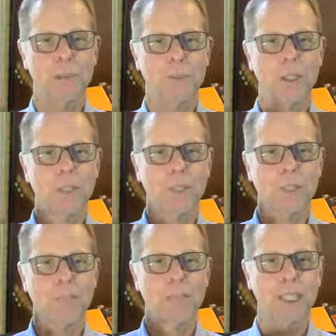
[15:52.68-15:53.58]

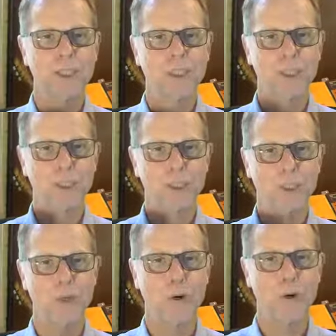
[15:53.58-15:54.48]
Compassion is at the
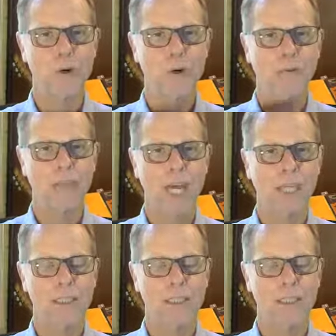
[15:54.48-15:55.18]
core of that.